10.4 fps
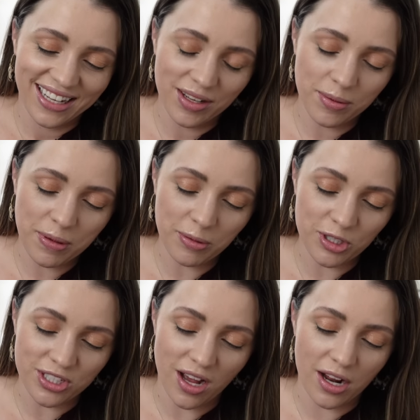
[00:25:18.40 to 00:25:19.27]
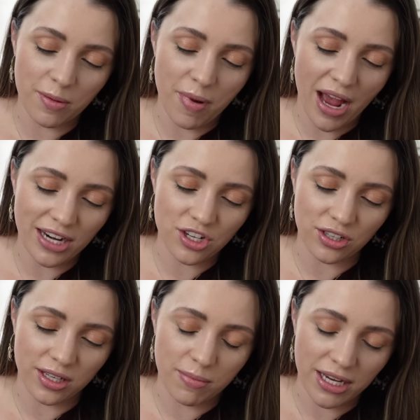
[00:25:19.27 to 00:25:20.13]
People are just
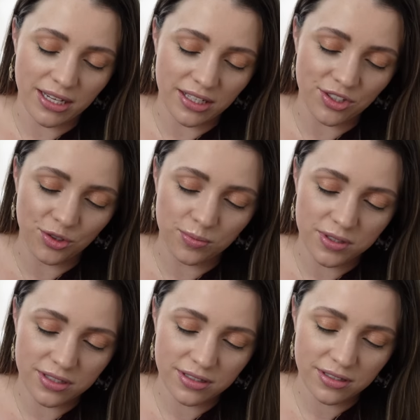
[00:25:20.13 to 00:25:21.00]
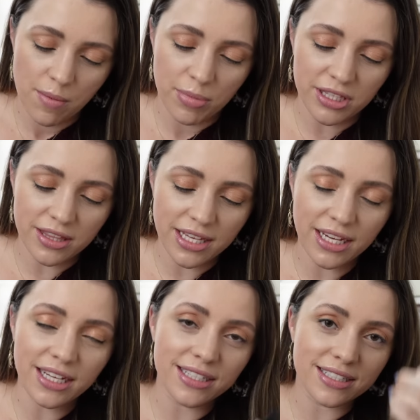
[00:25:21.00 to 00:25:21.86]
unabashedly making dupes. But the thing
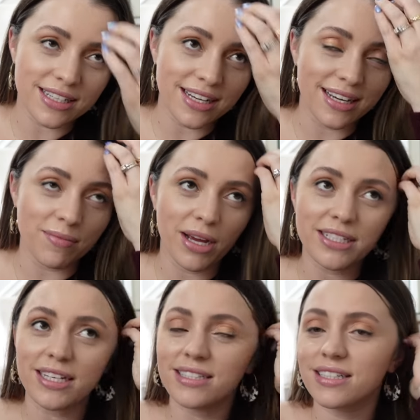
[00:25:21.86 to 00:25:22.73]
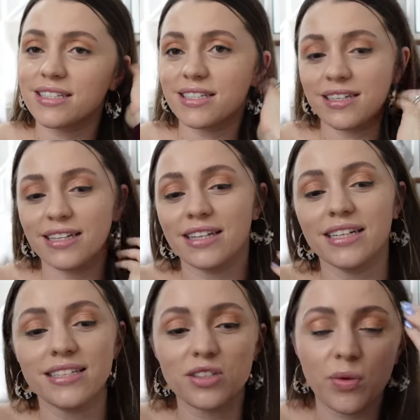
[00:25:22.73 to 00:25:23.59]
is, it makes sense because it's like the
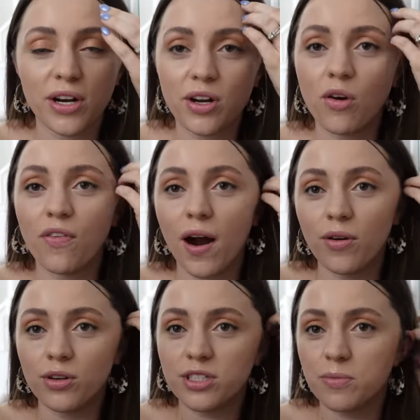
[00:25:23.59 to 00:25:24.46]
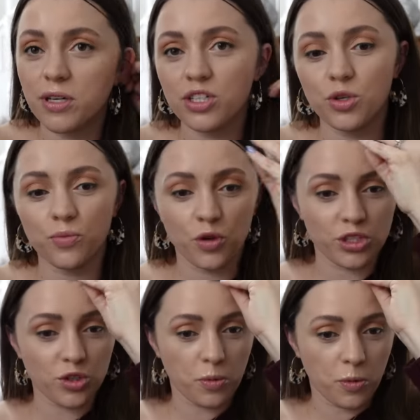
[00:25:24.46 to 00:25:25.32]
easiest way to go viral is to be a dupe for a
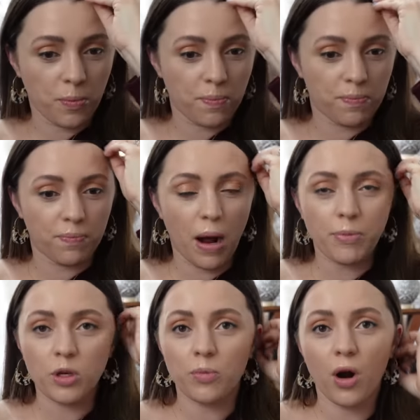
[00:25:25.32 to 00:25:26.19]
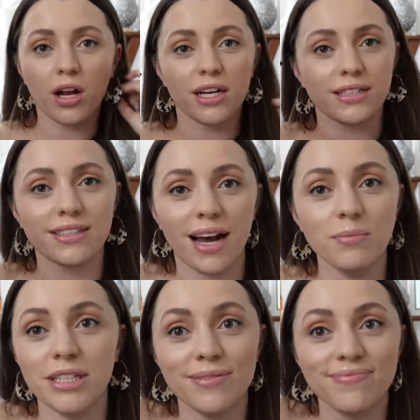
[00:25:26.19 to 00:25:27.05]
super popular product. I
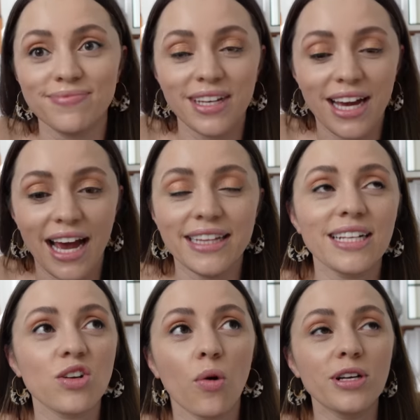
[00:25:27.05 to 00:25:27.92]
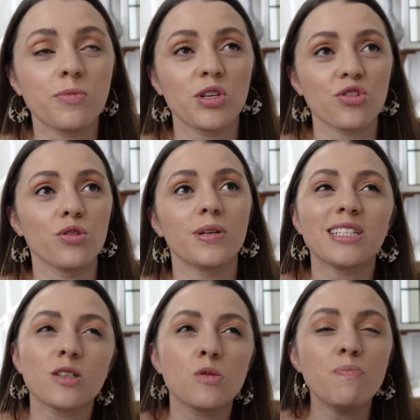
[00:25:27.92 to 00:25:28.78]
mean, and that's always been true, but
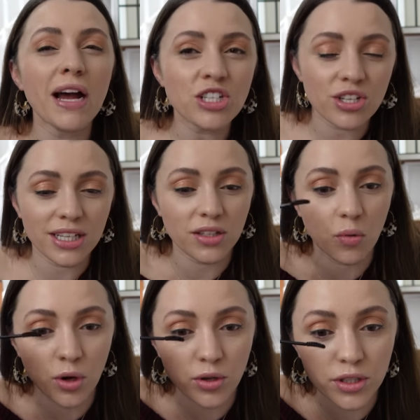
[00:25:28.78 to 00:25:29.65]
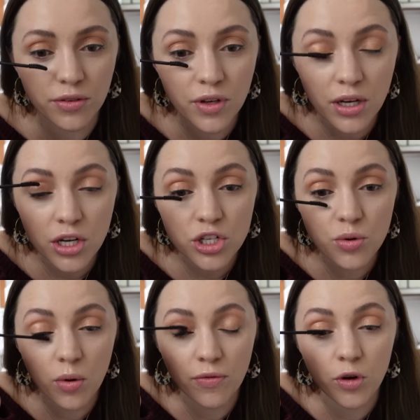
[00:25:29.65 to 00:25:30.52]
especially in the world of
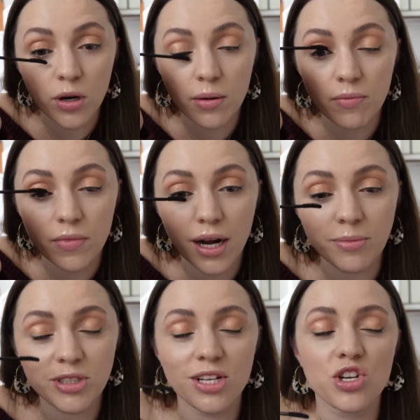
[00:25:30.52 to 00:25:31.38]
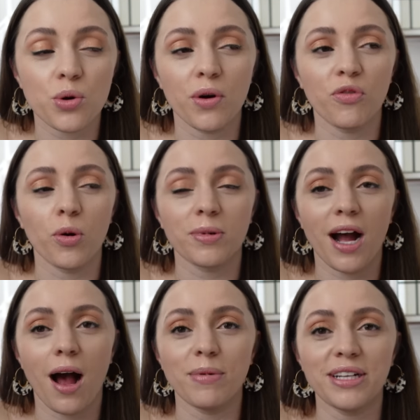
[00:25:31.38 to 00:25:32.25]
short form, I almost said short form
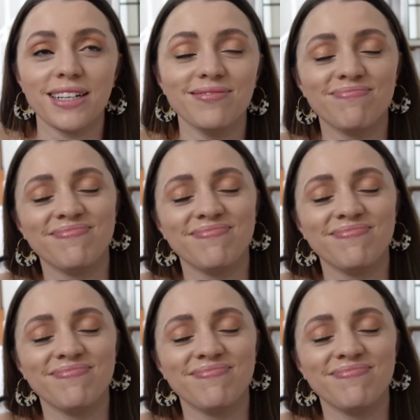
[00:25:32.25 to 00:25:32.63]
comedy.